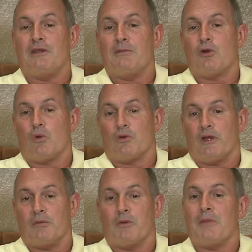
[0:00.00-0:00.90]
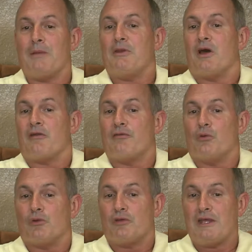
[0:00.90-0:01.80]
team coordinator, but maybe not a
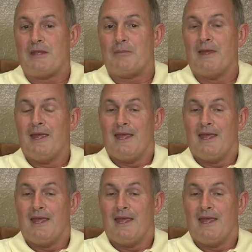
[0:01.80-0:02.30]
full team,